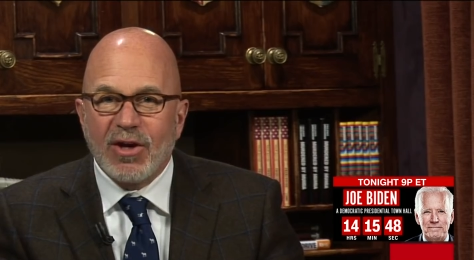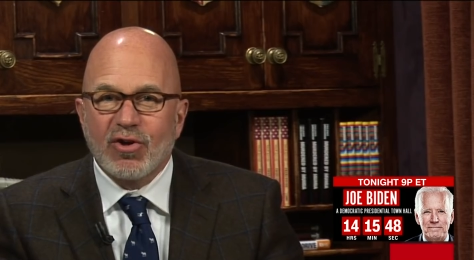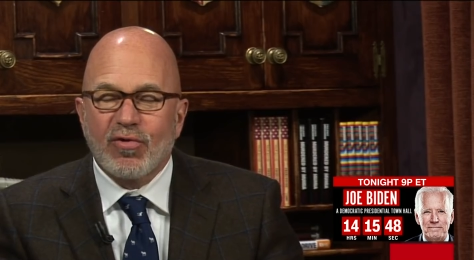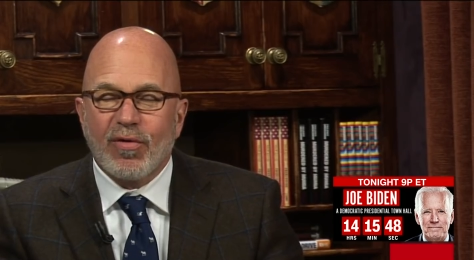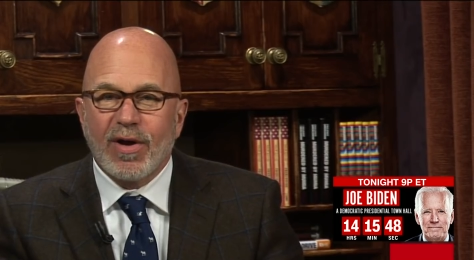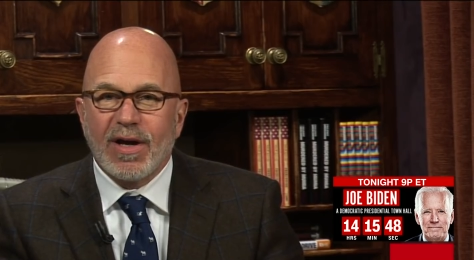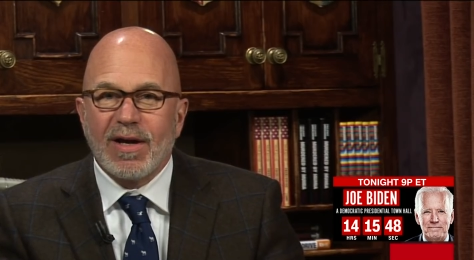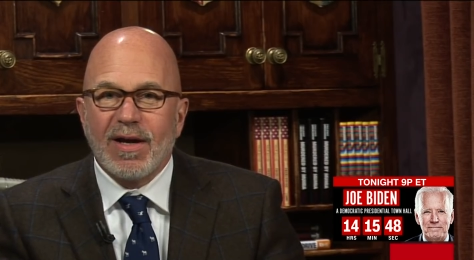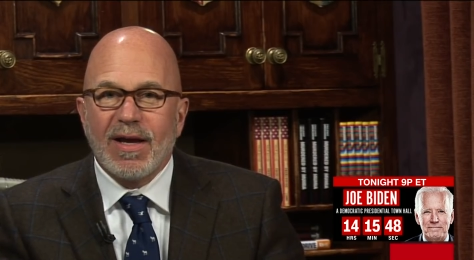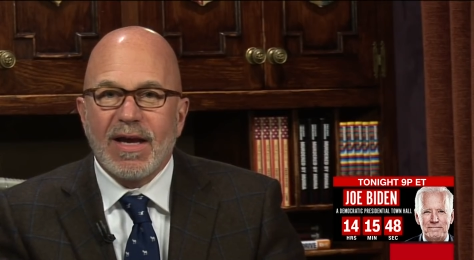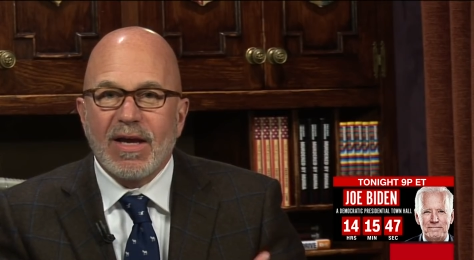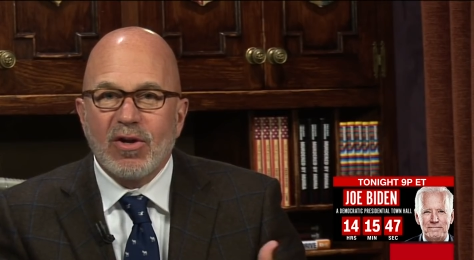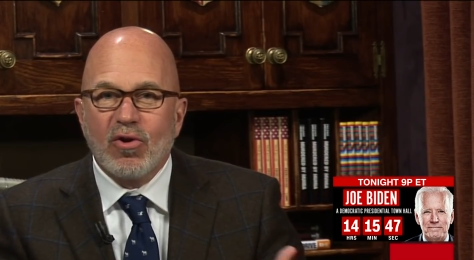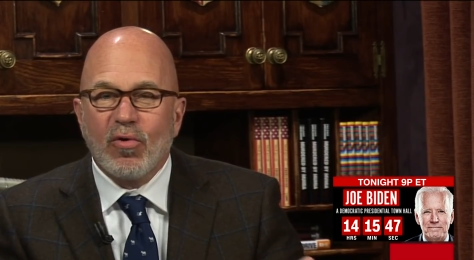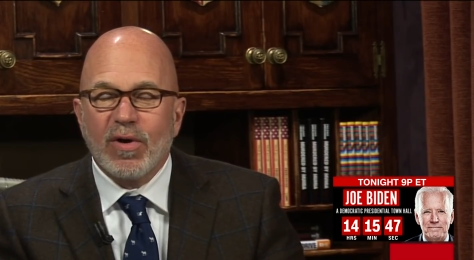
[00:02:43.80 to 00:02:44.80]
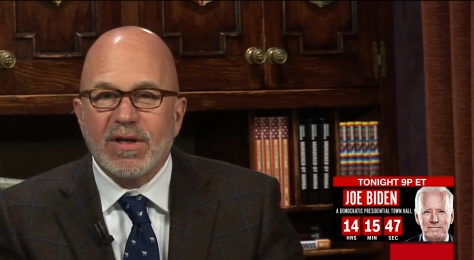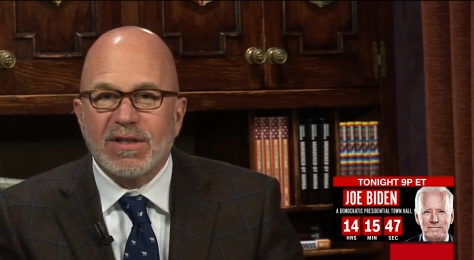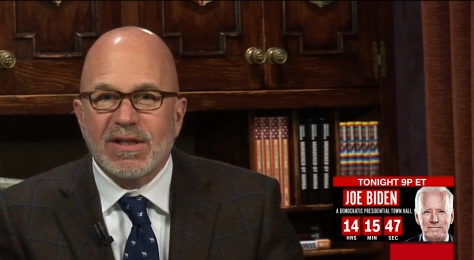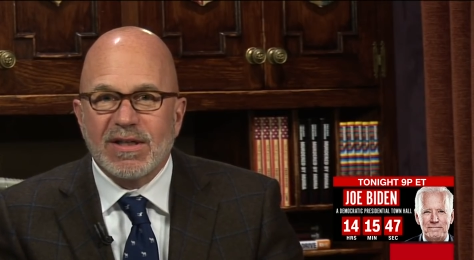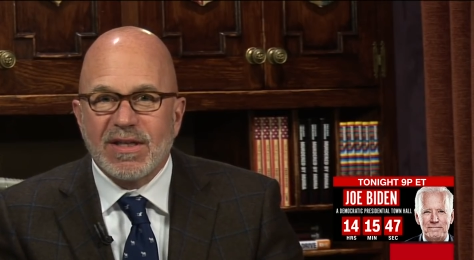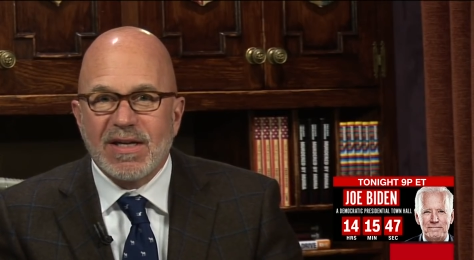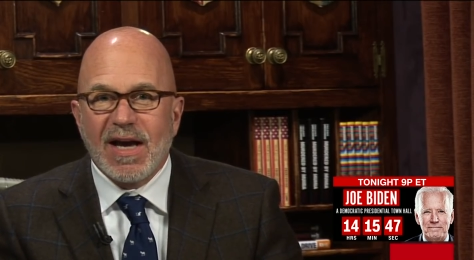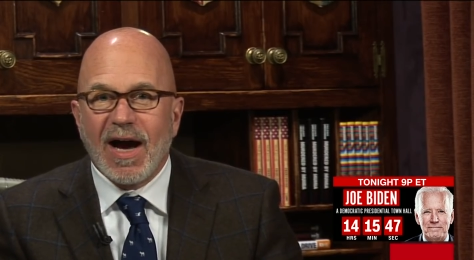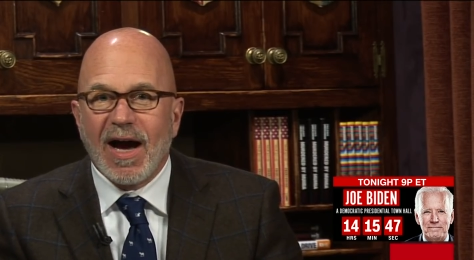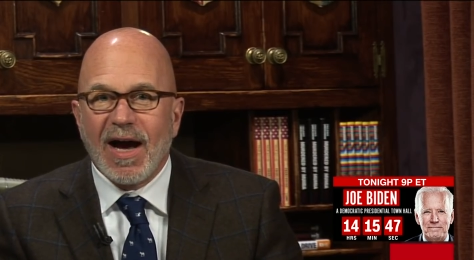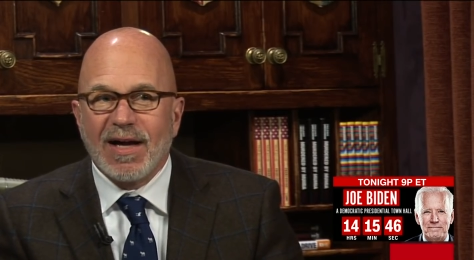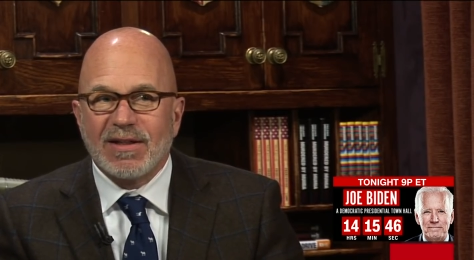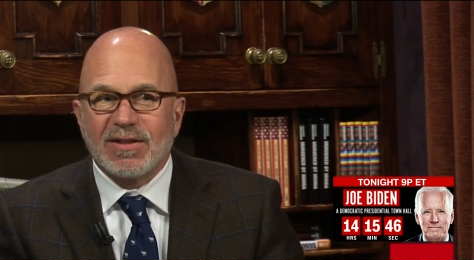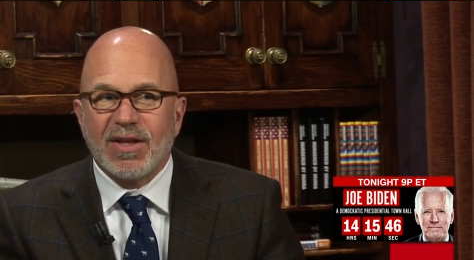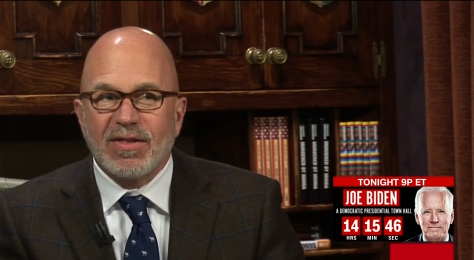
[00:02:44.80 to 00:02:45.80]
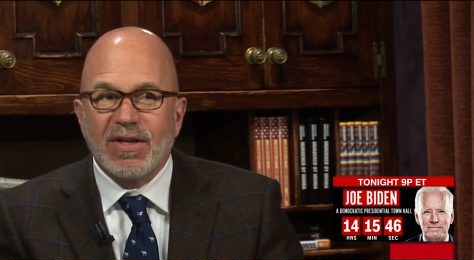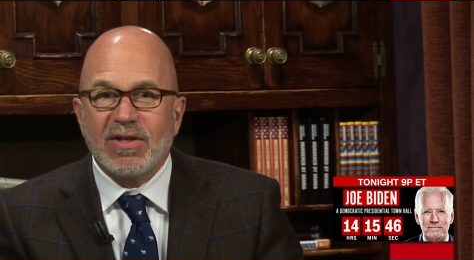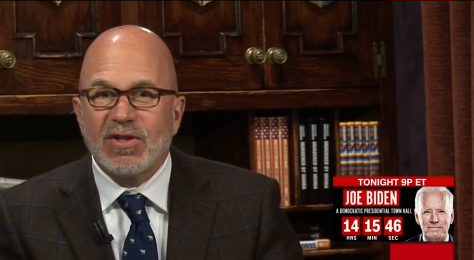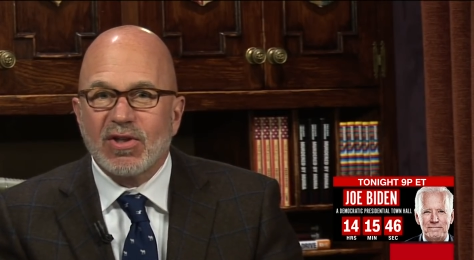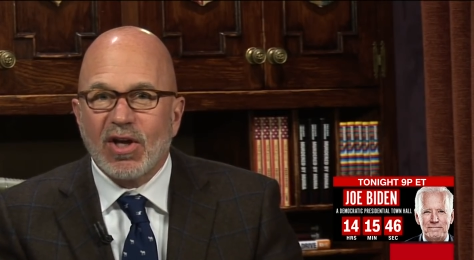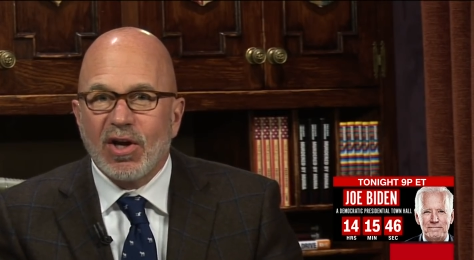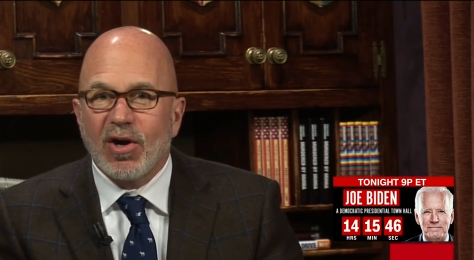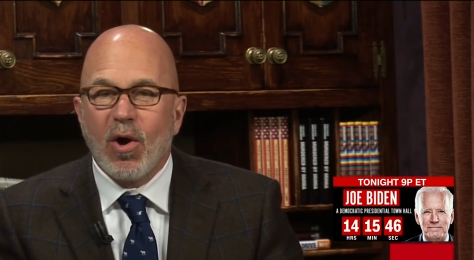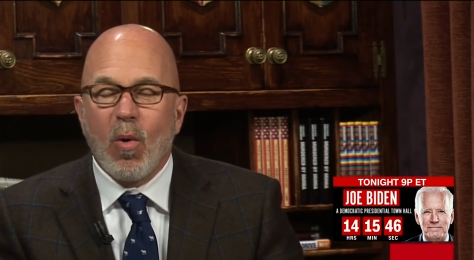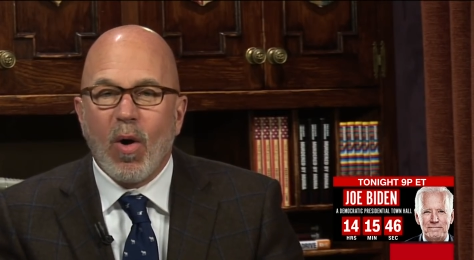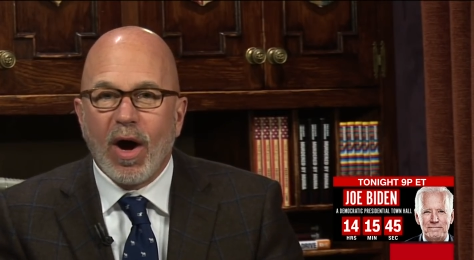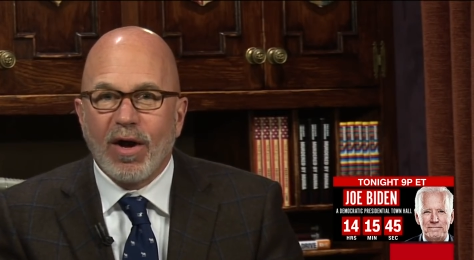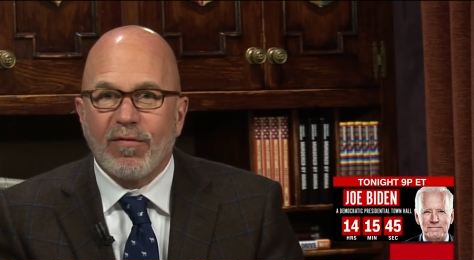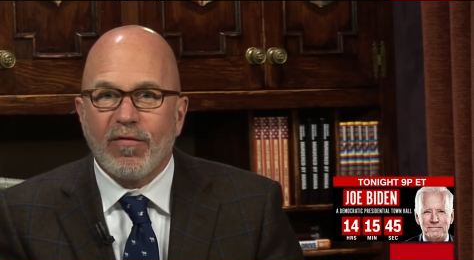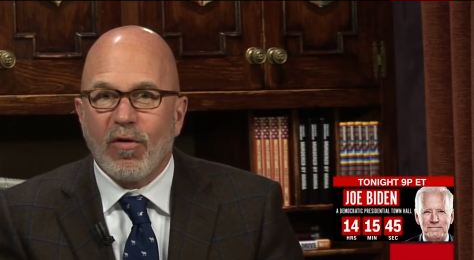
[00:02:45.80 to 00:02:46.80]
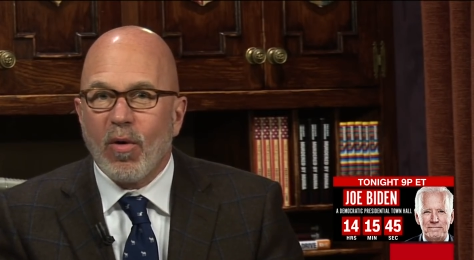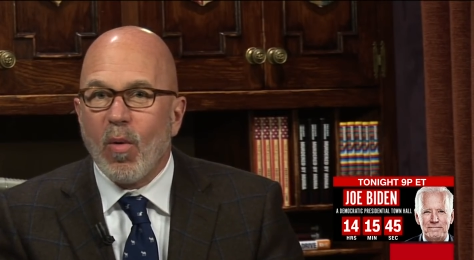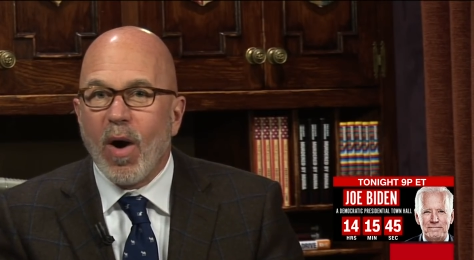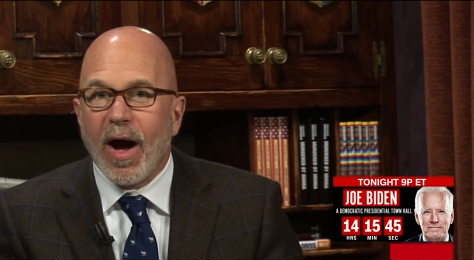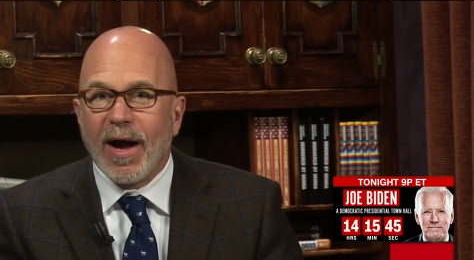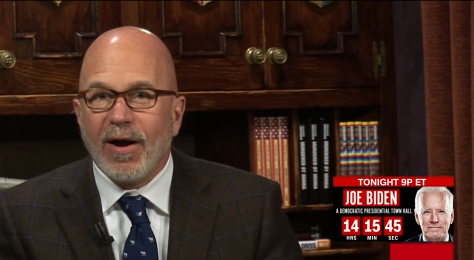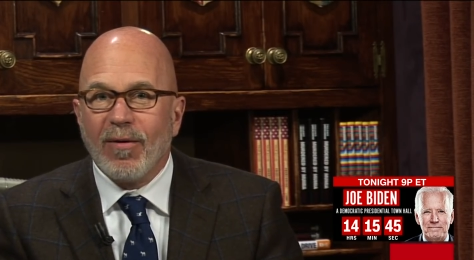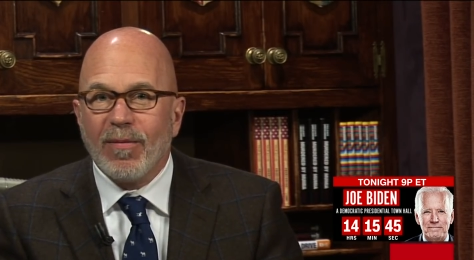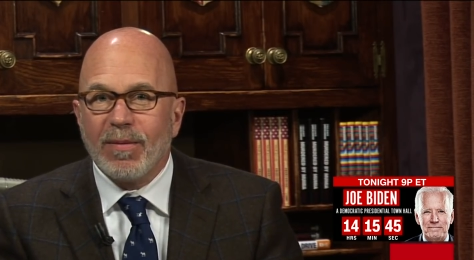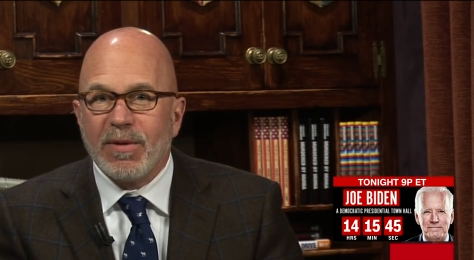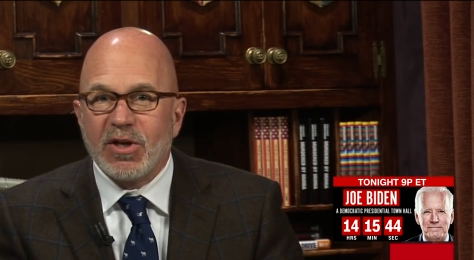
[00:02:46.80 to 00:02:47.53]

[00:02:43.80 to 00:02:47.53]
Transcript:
Speaker 1: entry increases the odds that this is going to go on for a while.